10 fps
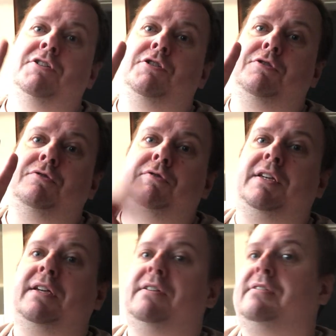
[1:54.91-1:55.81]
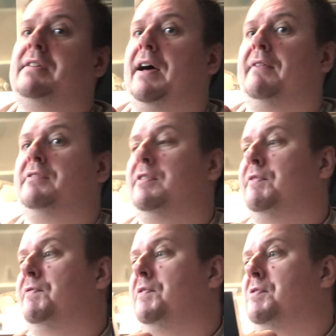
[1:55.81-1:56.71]
2 years after
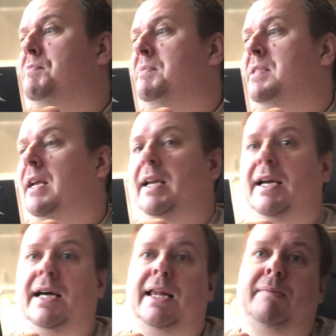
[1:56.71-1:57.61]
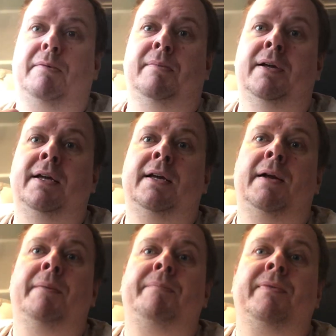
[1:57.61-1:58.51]
the first Metallica album.
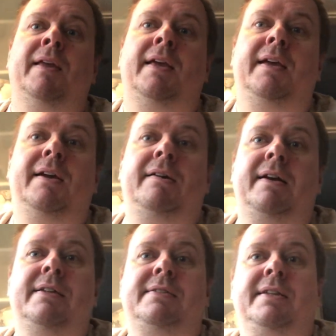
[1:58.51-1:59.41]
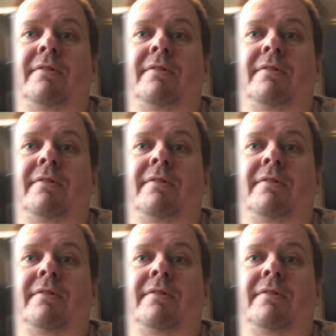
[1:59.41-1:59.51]
Here is the